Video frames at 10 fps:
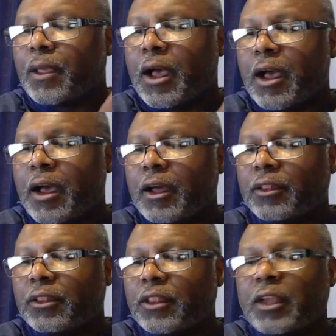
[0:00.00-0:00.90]

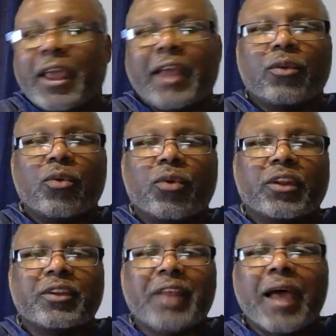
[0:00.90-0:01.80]
The landlord
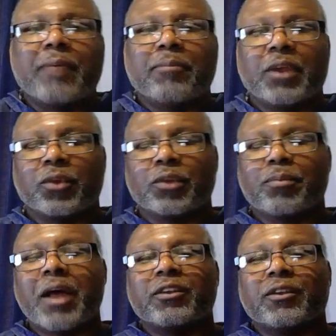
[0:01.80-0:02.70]
is not being
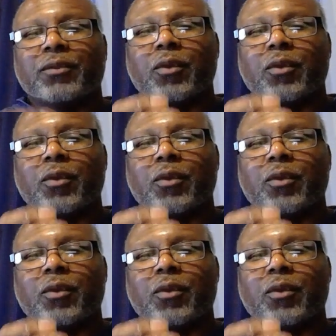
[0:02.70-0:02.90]
responsive.